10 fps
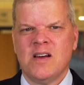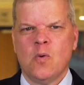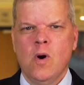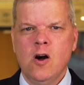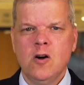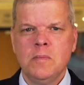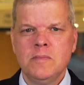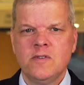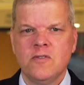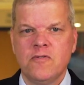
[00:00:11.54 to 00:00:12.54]

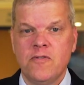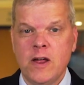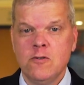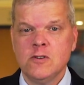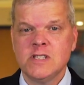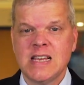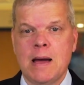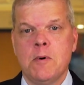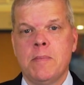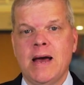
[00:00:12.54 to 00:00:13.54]
Welcome to Federal
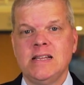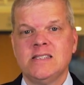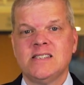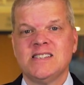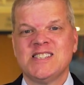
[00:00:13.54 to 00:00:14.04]
CyberBytes,